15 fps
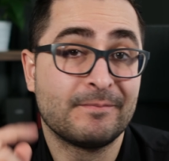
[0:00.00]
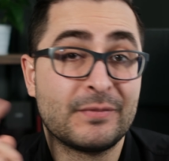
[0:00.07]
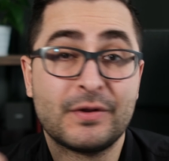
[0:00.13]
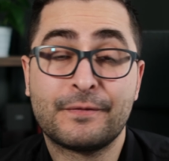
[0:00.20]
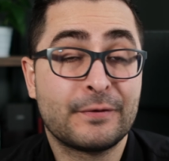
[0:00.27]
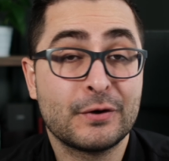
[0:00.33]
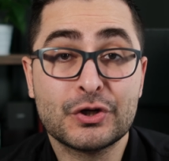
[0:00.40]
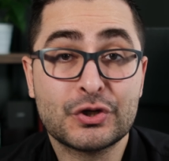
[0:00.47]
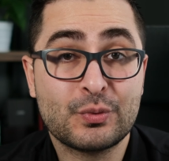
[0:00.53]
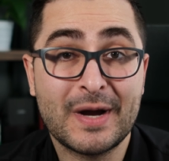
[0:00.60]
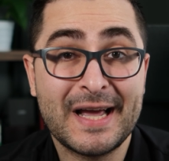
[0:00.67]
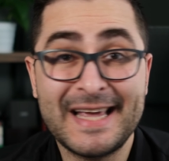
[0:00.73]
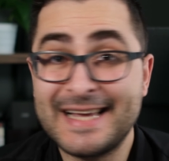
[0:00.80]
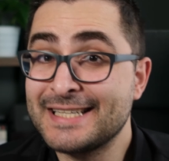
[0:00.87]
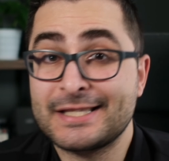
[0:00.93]
The first
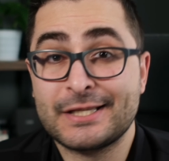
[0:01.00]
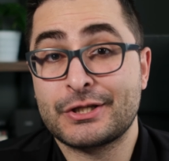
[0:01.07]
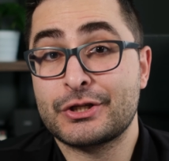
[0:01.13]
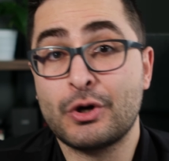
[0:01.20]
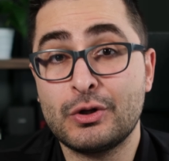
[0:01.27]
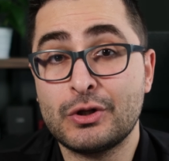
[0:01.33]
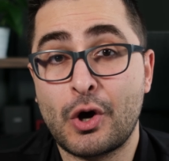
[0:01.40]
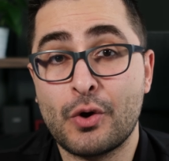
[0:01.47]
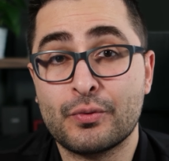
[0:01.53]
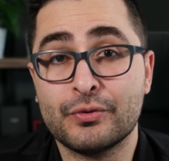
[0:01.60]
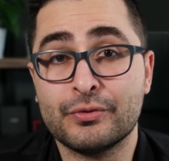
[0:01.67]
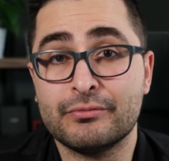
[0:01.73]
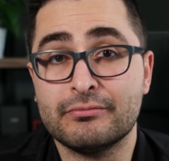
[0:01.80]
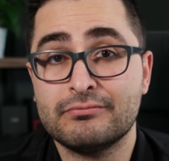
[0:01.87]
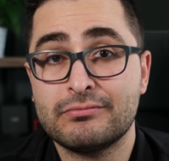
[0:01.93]
way is the solo
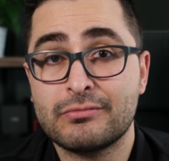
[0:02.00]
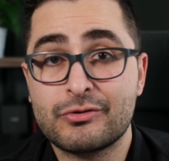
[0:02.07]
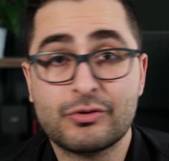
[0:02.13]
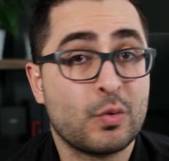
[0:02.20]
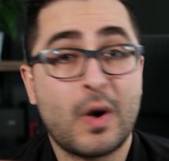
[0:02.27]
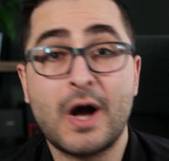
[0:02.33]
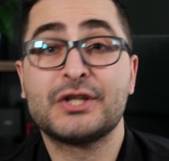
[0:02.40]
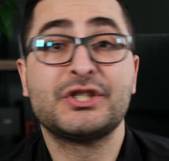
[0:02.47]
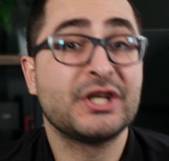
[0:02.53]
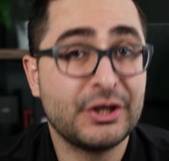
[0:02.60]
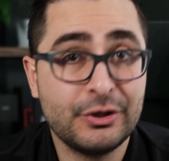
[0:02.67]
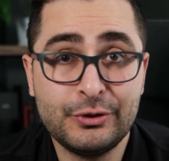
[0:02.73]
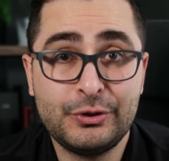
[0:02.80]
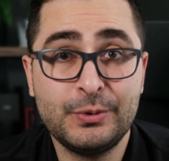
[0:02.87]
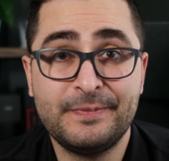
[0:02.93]
route, through watching
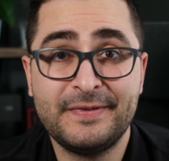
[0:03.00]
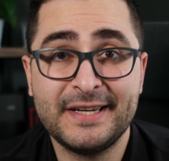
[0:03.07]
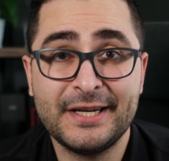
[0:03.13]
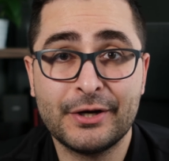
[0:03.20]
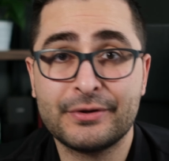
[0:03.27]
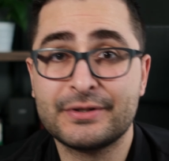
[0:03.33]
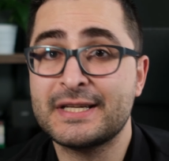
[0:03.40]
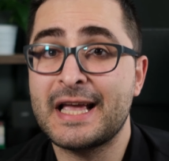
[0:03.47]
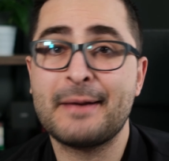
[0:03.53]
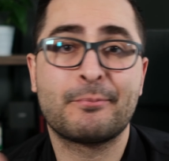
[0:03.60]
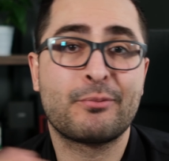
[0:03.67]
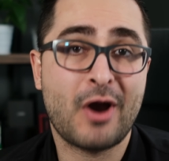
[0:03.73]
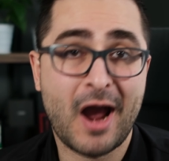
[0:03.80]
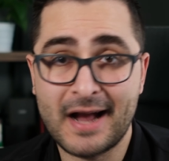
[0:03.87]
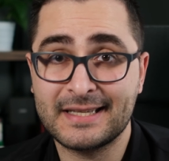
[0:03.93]
YouTube videos and
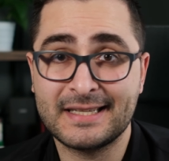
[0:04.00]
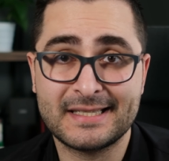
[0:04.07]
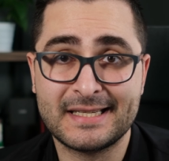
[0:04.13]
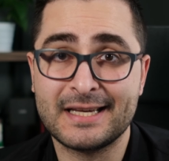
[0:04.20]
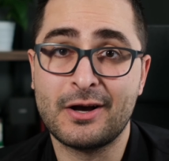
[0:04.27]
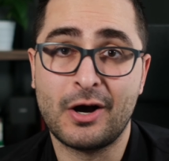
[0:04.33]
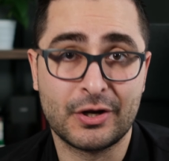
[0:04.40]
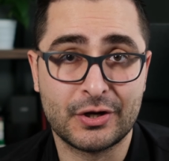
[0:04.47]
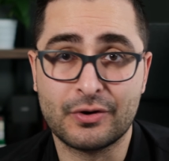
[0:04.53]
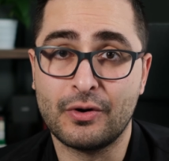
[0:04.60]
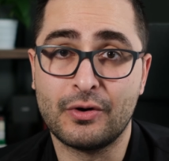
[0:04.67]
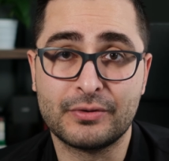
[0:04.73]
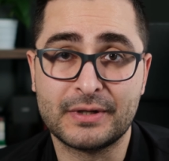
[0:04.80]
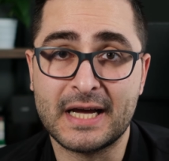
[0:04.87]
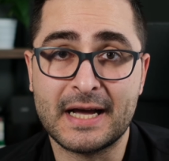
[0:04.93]
practicing on your
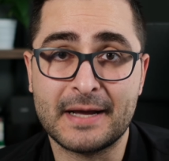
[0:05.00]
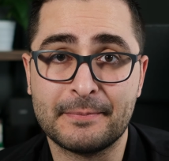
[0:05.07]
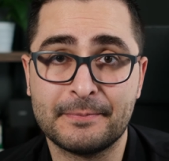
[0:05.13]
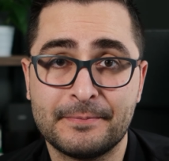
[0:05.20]
own time.